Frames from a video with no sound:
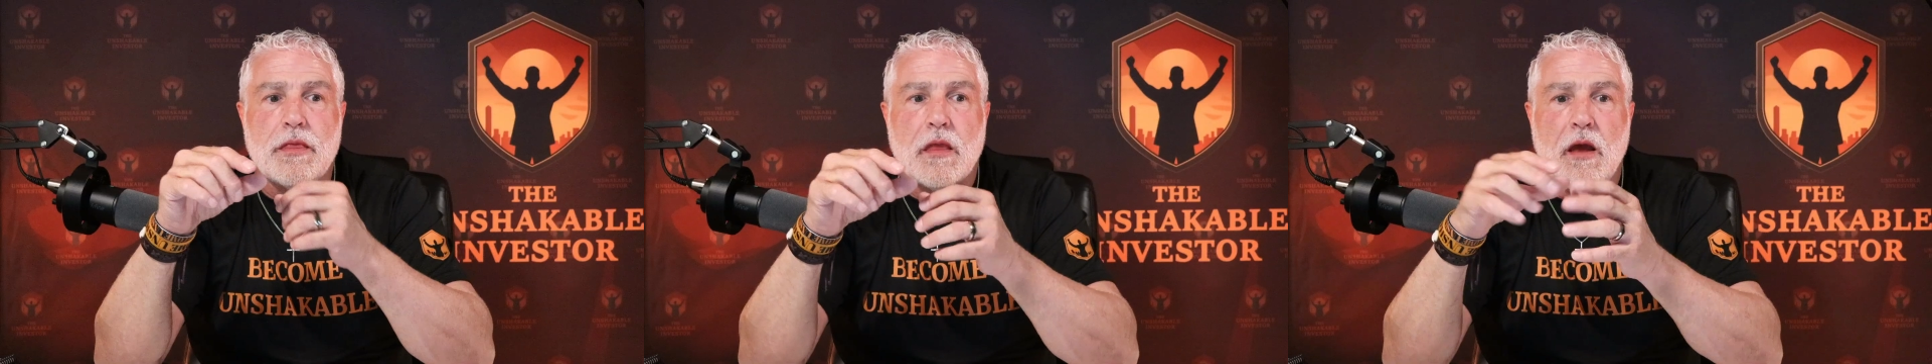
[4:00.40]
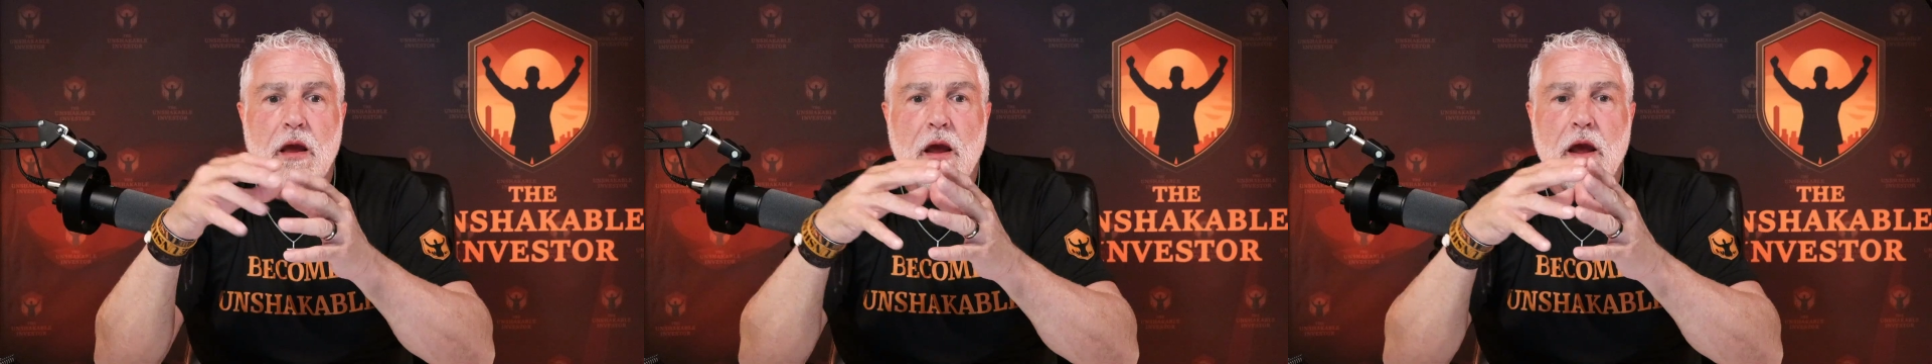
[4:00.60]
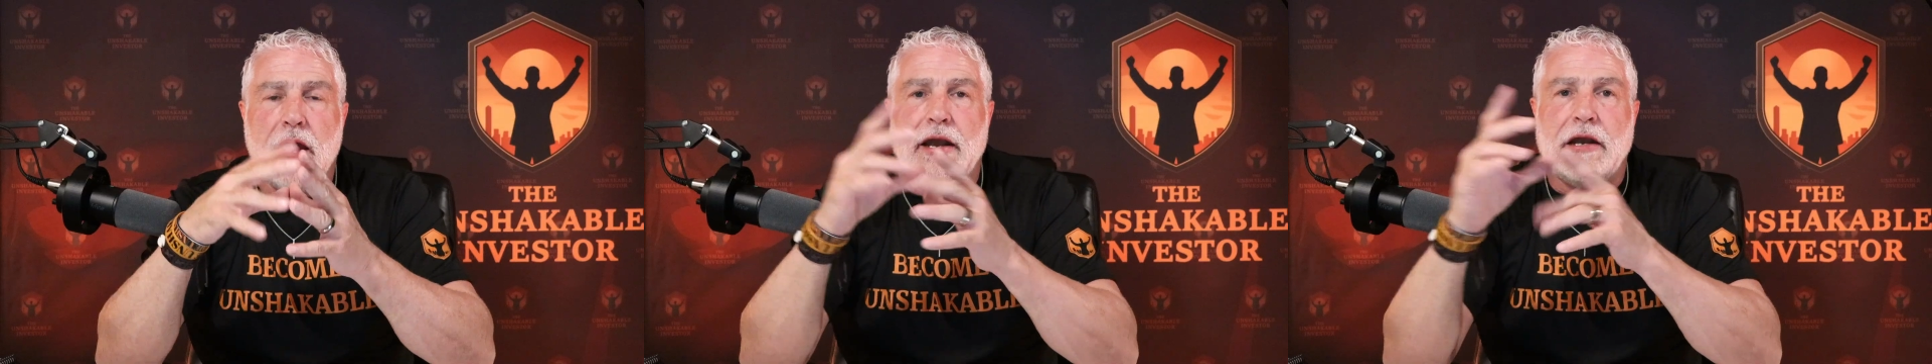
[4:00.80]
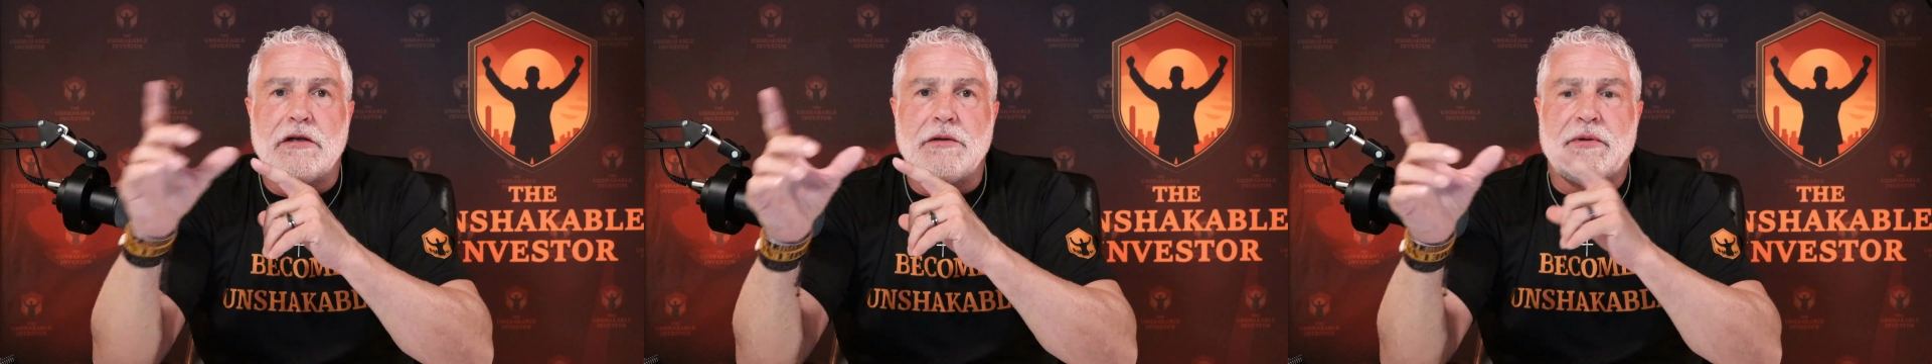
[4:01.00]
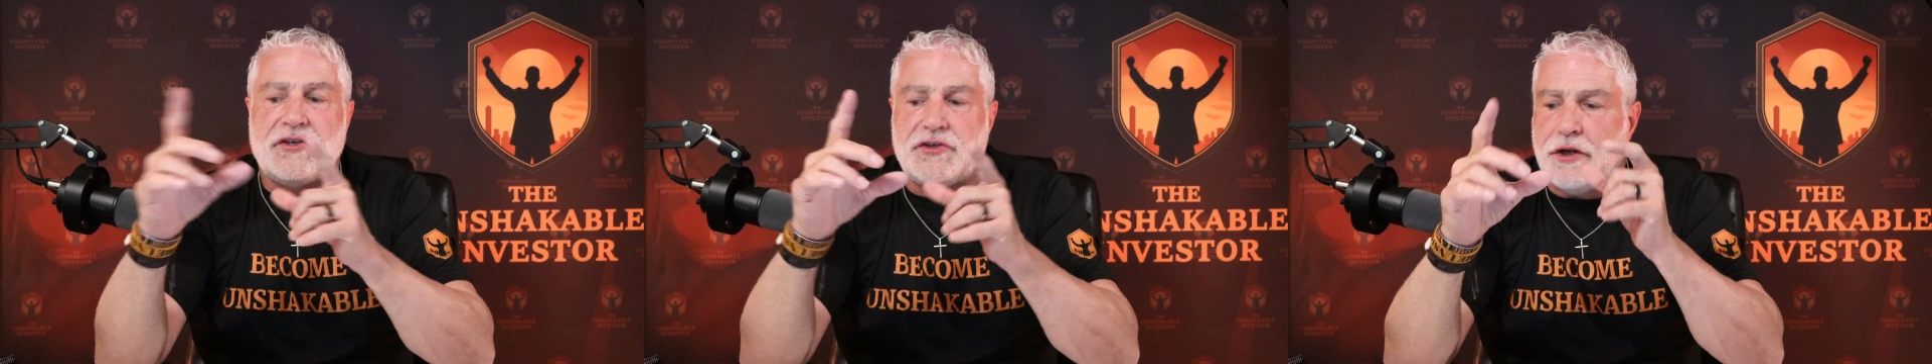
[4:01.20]
And here, let
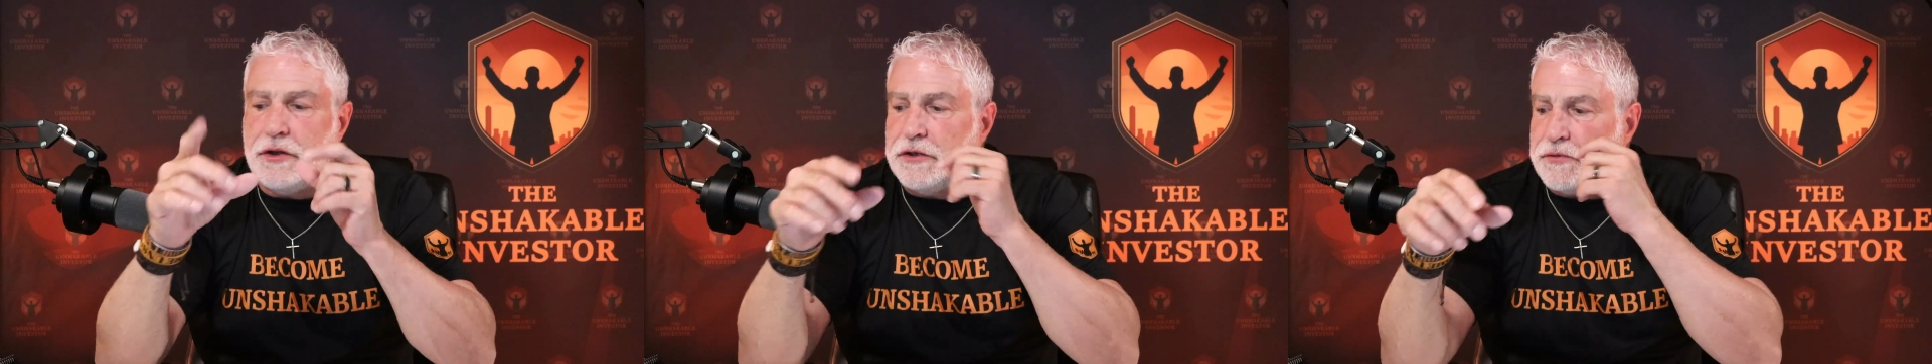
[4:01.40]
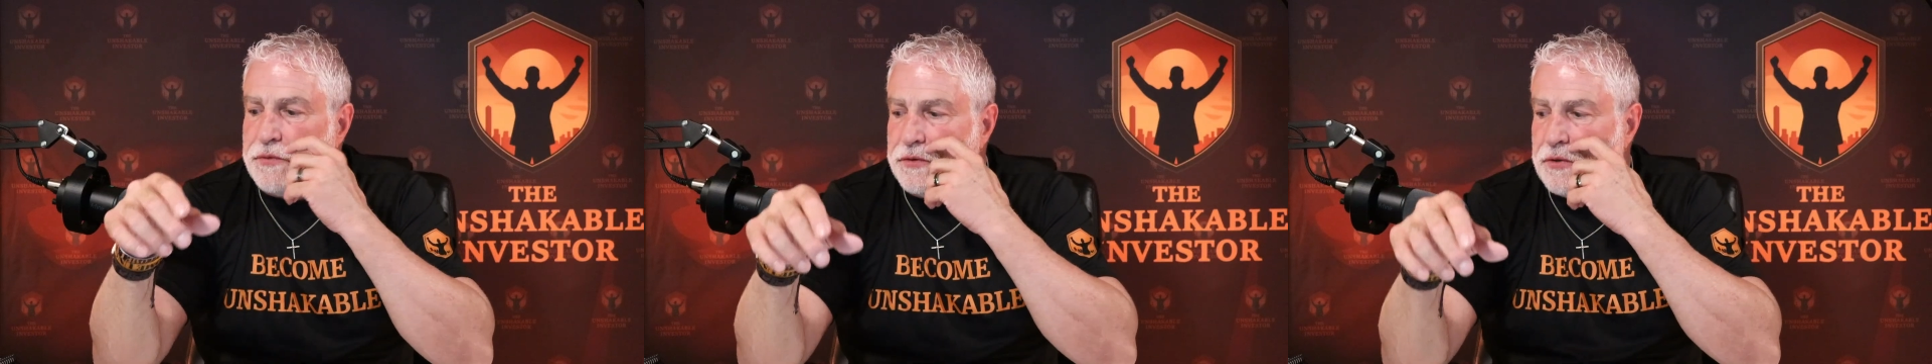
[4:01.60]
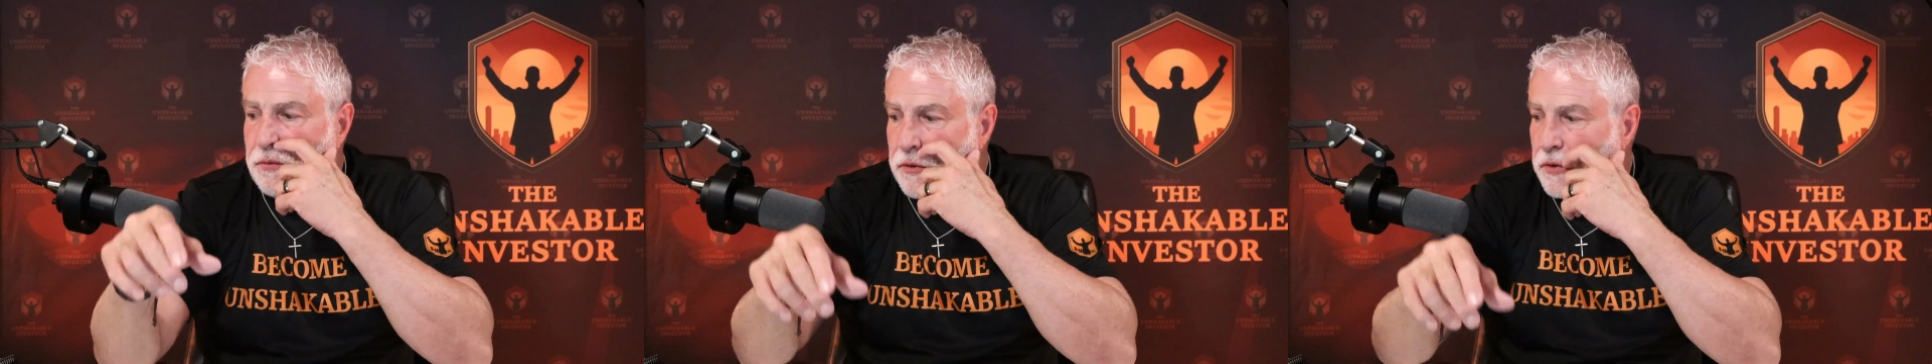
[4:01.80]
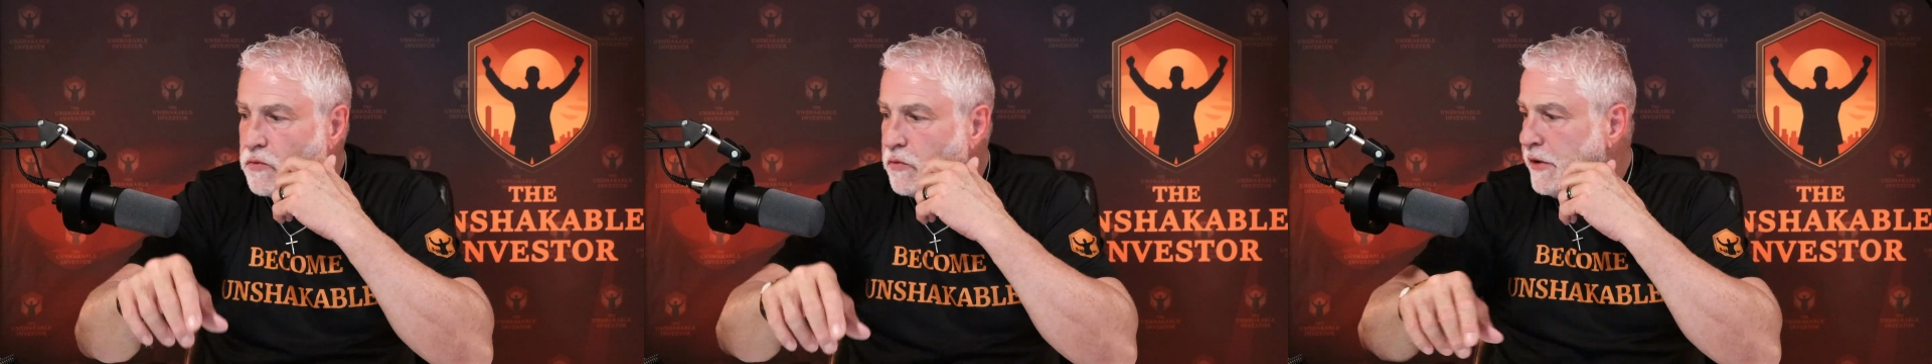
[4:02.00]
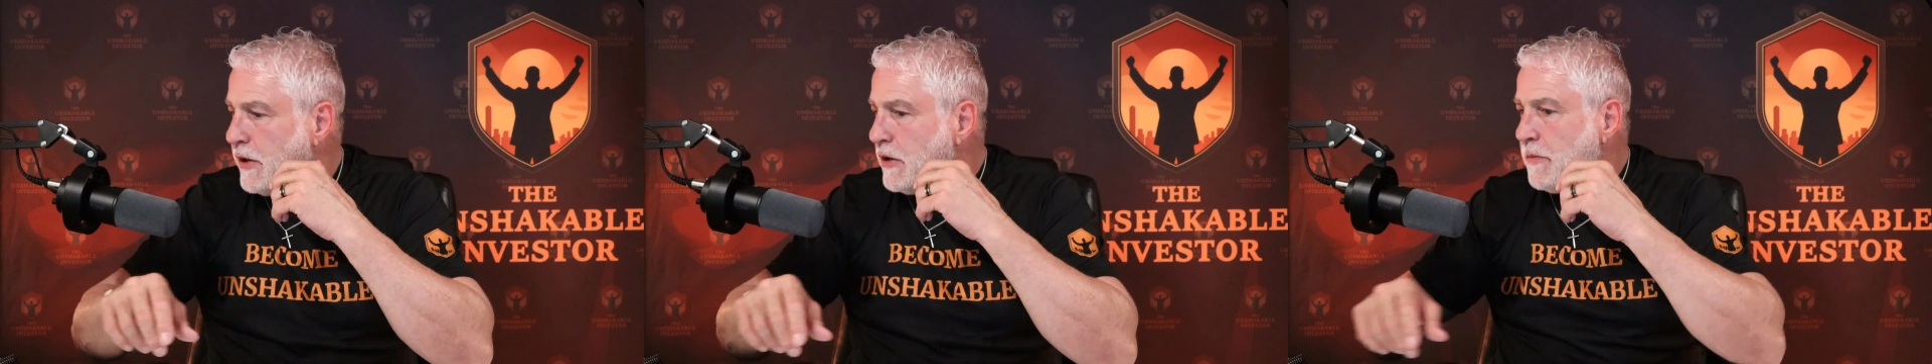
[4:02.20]
me share this with you real
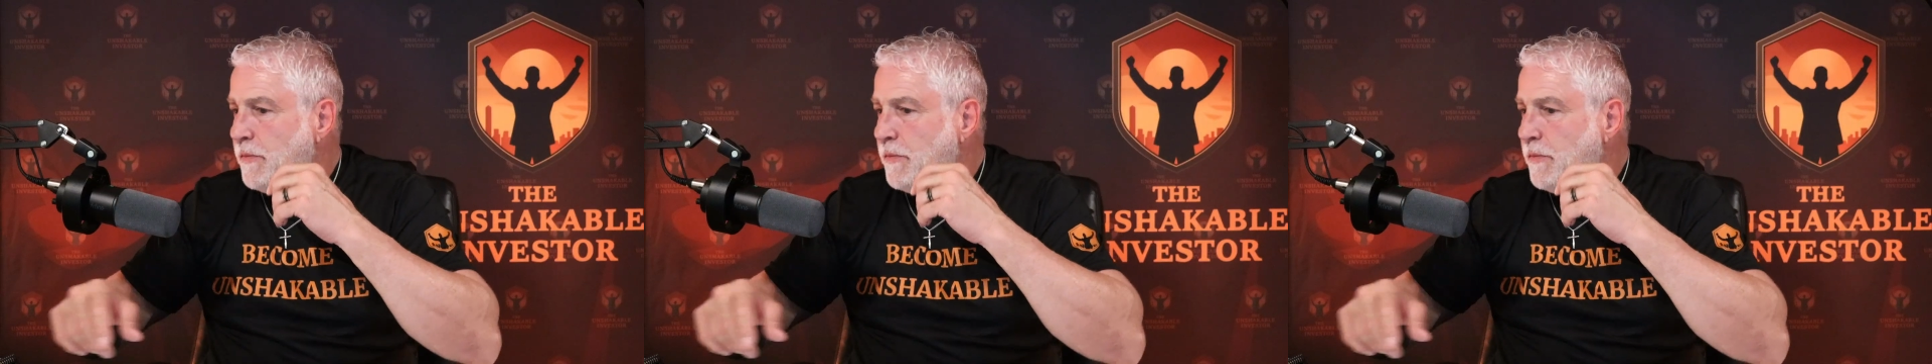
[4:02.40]
quick.